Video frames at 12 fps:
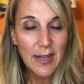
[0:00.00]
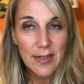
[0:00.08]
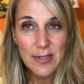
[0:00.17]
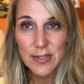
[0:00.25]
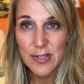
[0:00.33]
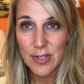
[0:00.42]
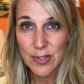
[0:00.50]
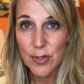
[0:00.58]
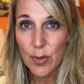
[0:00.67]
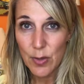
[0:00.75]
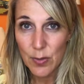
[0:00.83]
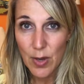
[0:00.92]
just so
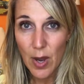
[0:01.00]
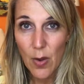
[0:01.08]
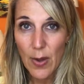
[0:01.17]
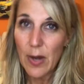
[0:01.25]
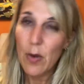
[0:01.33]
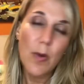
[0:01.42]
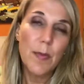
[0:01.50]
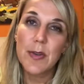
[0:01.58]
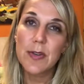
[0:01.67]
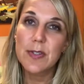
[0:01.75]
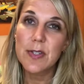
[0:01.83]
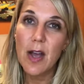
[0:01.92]
you know, at home
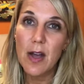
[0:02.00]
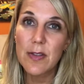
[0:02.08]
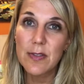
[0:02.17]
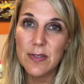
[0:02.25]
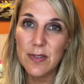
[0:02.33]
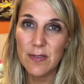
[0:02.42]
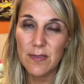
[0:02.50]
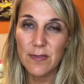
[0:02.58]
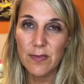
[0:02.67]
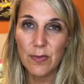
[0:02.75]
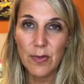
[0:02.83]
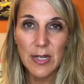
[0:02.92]
there's tons
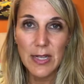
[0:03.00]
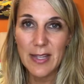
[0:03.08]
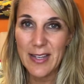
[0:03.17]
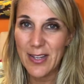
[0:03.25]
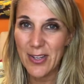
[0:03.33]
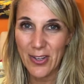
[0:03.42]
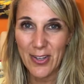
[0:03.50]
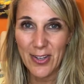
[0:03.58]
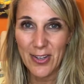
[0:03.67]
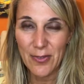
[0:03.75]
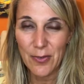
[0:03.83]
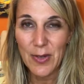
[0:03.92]
of really
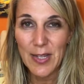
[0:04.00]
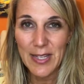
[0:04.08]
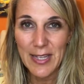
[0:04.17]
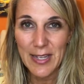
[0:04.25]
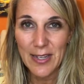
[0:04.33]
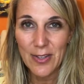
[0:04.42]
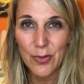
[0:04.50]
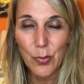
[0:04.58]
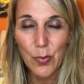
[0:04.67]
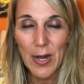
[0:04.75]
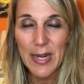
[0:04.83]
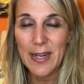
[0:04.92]
good, really
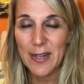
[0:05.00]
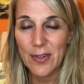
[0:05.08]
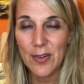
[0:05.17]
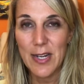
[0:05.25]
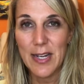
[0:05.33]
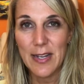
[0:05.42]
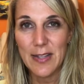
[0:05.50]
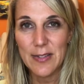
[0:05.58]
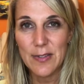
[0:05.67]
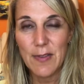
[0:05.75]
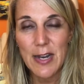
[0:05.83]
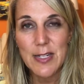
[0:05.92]
great
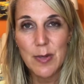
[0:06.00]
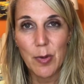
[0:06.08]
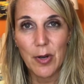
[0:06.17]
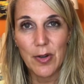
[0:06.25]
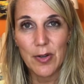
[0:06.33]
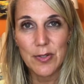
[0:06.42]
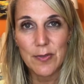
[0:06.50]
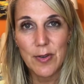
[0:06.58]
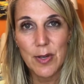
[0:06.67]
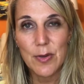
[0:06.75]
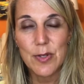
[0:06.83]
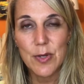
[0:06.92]
ingredients, veggie burgers for
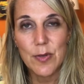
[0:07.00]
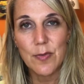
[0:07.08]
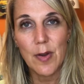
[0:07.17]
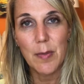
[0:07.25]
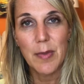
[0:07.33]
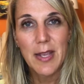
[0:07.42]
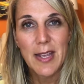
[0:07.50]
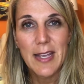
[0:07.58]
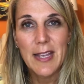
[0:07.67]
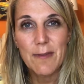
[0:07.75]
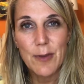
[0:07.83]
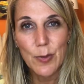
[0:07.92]
you to choose from
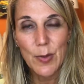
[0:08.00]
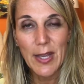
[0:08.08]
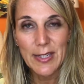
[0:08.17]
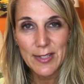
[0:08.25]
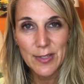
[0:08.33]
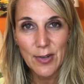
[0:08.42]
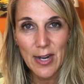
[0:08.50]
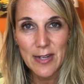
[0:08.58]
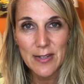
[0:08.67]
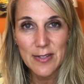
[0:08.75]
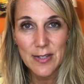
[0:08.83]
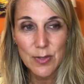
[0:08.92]
if you'd like to try
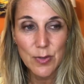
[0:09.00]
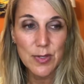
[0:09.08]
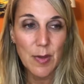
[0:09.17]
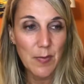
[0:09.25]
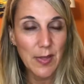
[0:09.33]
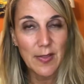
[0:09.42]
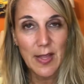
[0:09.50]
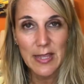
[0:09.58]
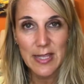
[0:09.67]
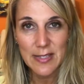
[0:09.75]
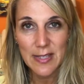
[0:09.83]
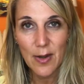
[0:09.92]
to do something like
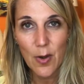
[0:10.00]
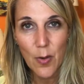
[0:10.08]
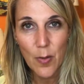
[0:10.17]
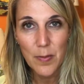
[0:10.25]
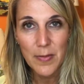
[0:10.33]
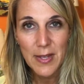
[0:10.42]
this at home.